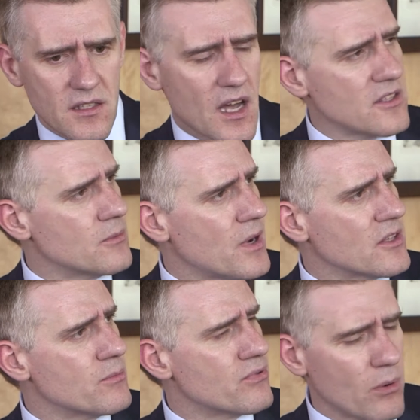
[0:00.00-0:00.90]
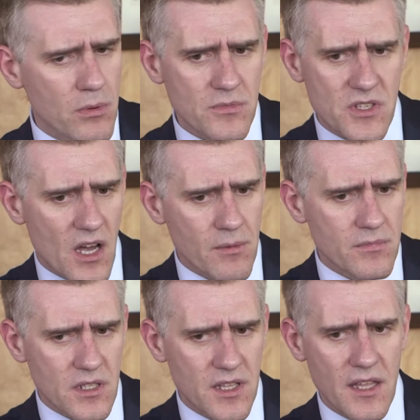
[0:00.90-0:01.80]
other problems are
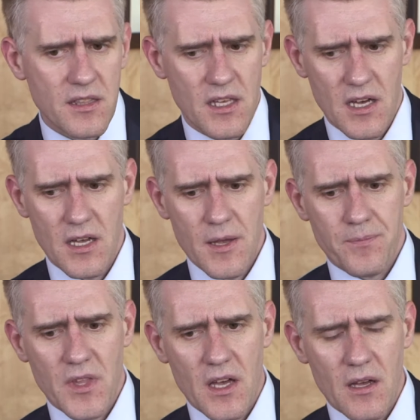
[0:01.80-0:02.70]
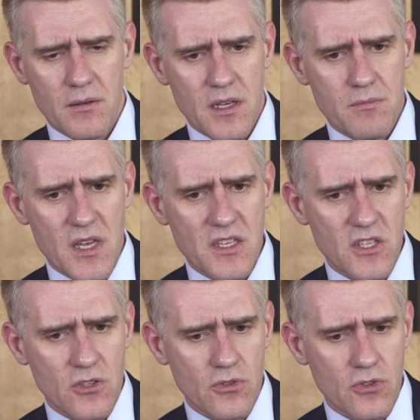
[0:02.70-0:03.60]
then easy
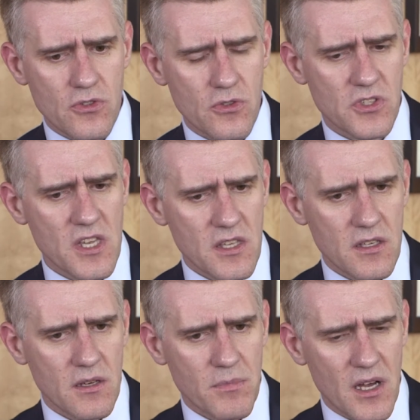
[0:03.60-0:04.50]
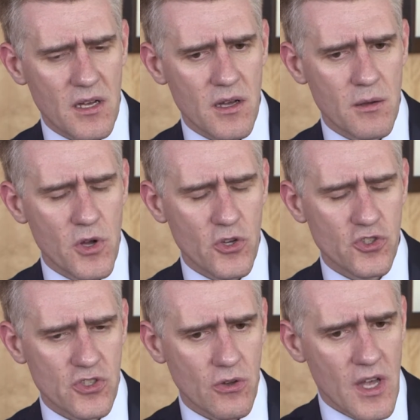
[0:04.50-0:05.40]
to see
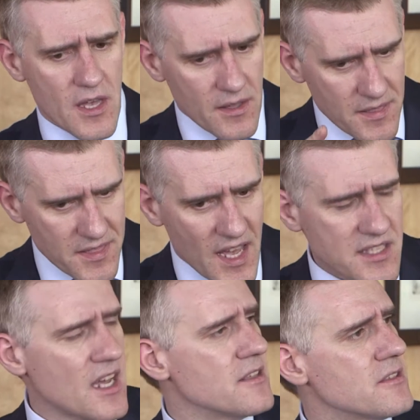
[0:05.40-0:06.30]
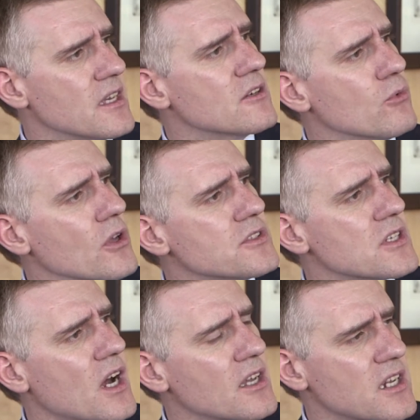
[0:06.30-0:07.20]
emerge. So that's, I think, what
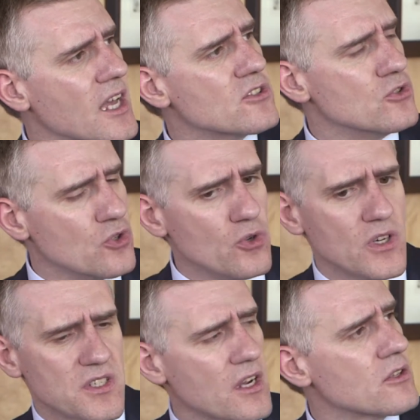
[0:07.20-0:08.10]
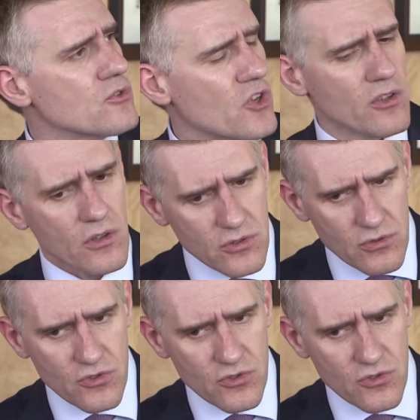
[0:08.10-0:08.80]
I'd like to do as Secretary General, to